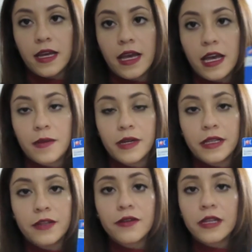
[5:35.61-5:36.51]
And my
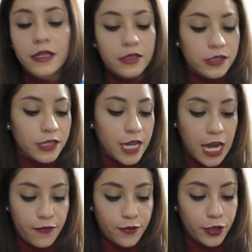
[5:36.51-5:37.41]
little Lynn doesn't
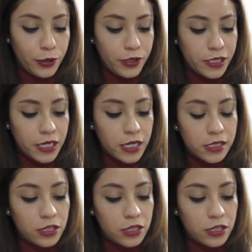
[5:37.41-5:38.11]
have glue sticks.